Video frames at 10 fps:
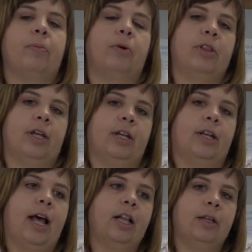both
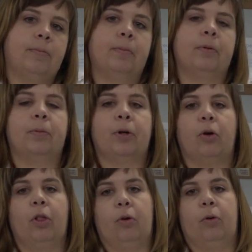in healthy people but
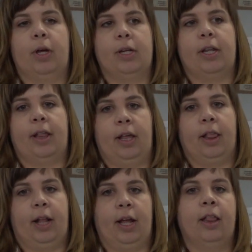also in disease
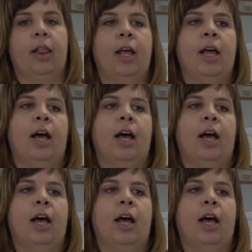states.